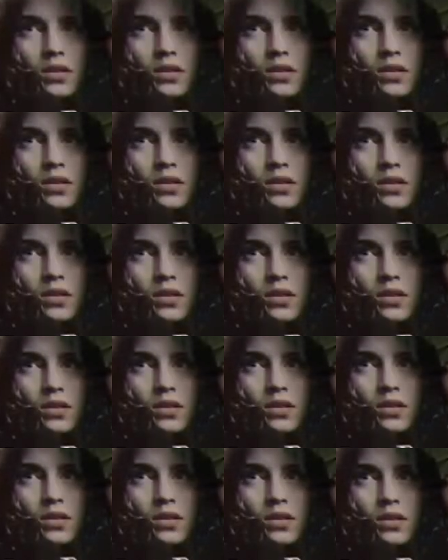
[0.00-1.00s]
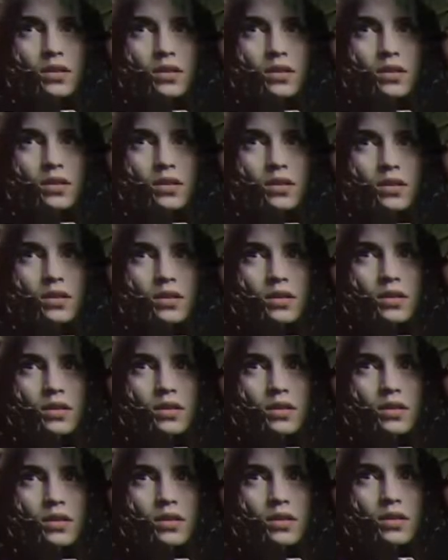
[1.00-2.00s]

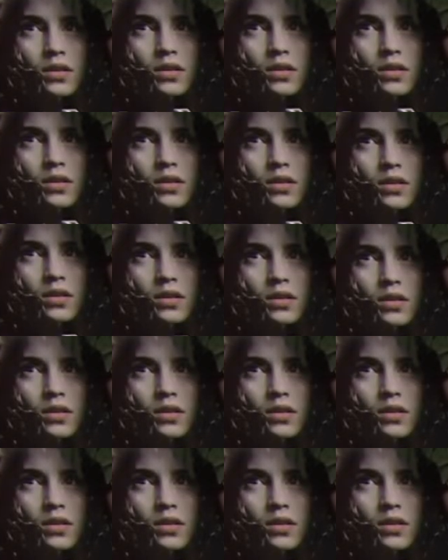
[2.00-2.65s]
(not speaking)